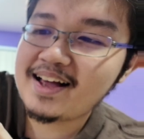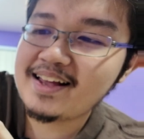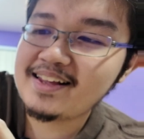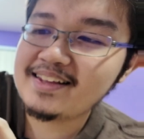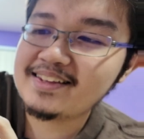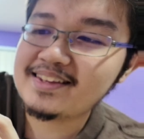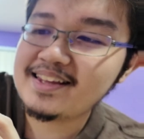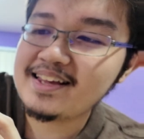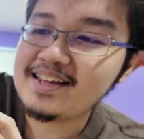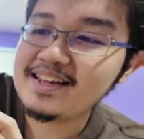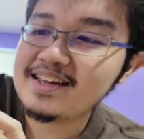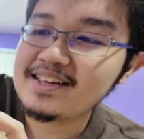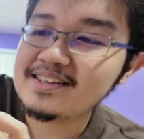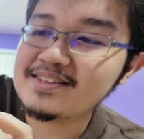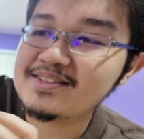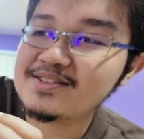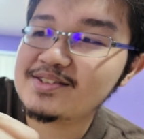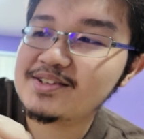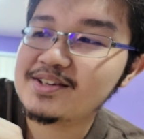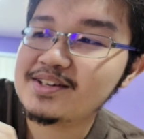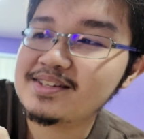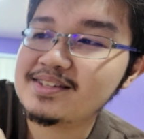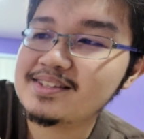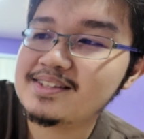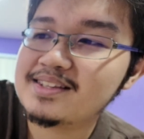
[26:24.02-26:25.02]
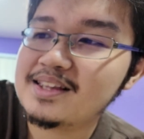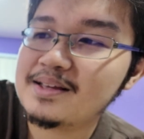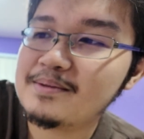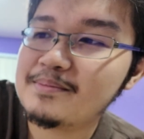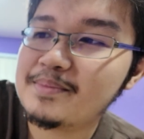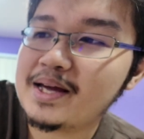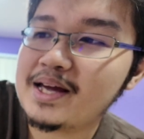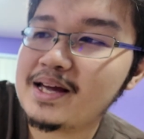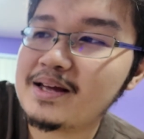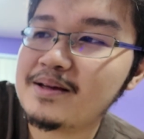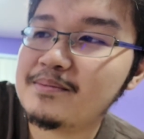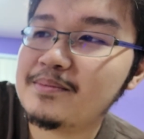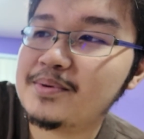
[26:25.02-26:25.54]
I think it's just the
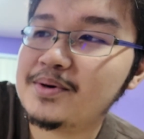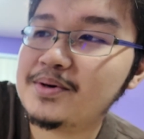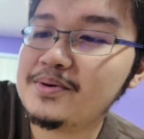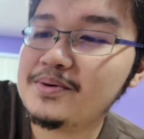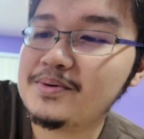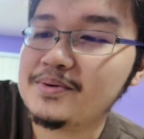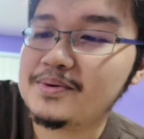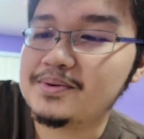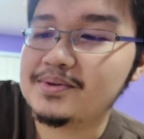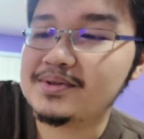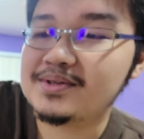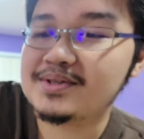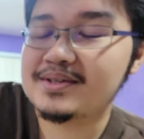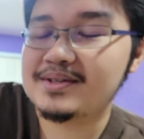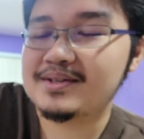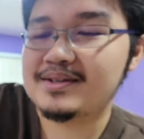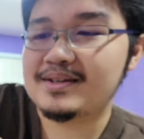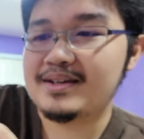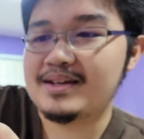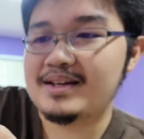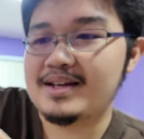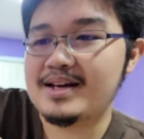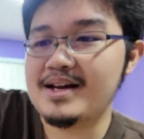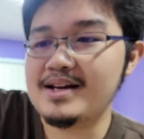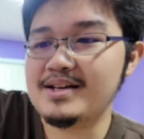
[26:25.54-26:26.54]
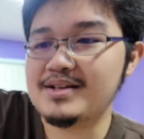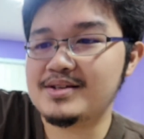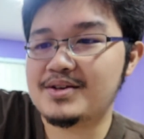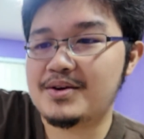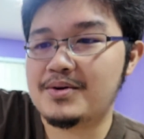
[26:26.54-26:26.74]
Bangbus. That's